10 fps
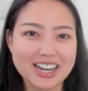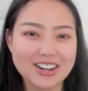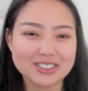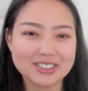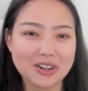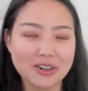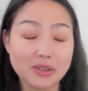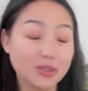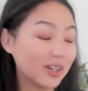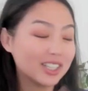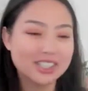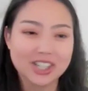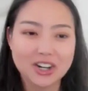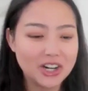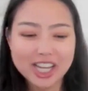and also if you want to
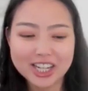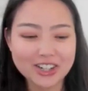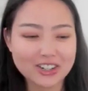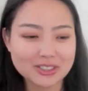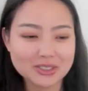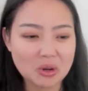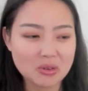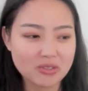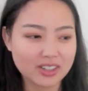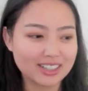share your sort of